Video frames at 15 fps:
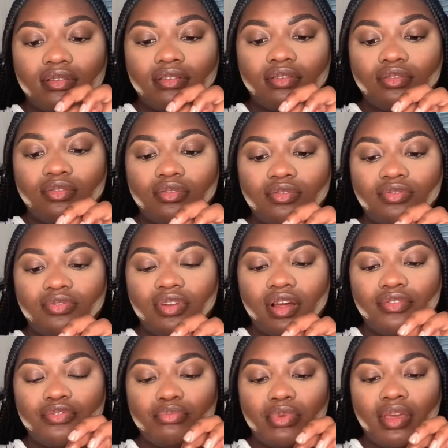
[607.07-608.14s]
or
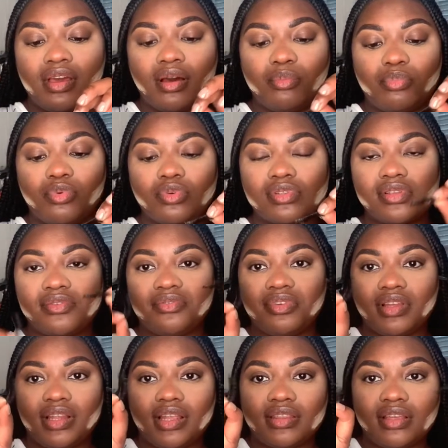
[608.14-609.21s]
Fluff Me Up or something
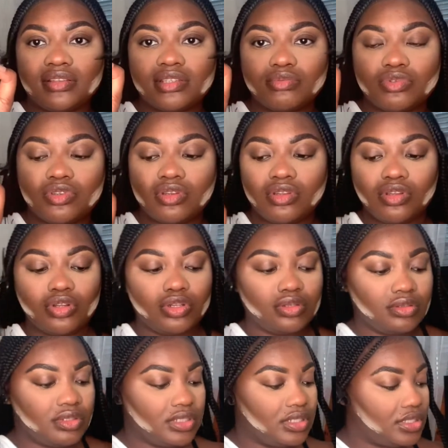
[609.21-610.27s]
like that. So I'm just gonna
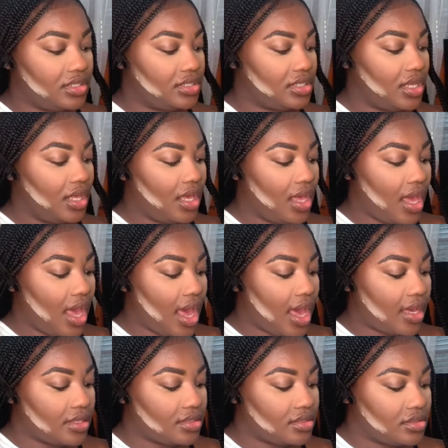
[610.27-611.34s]
glue these
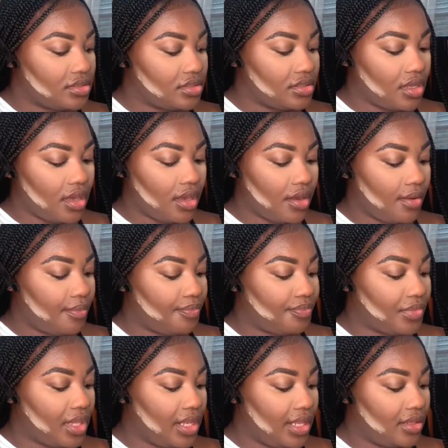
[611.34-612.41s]
and
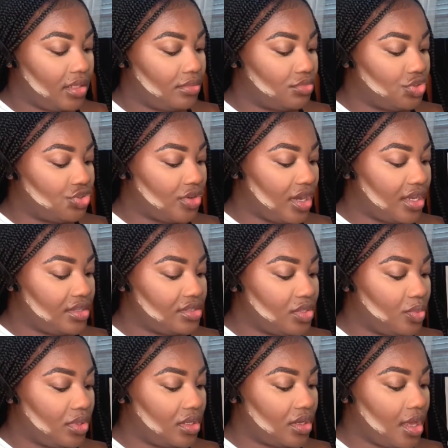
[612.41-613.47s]
let them dry. So
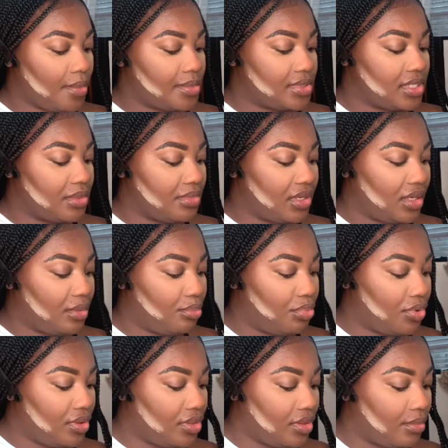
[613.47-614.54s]
when it comes to me
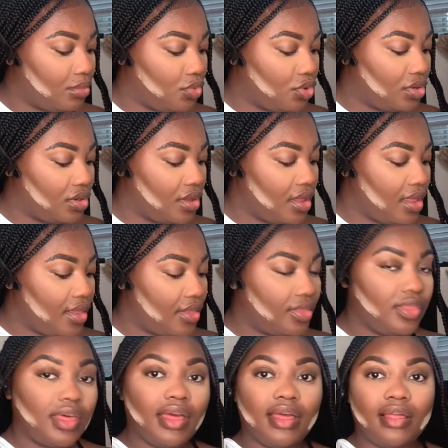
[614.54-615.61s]
putting them on,
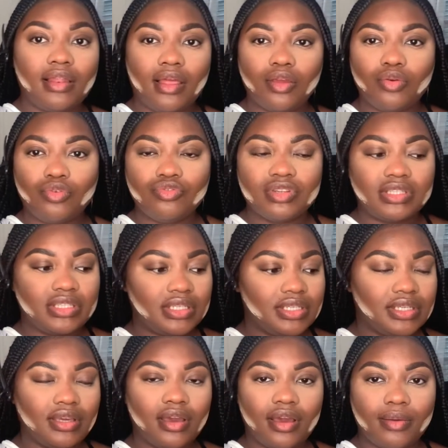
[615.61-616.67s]
they're like already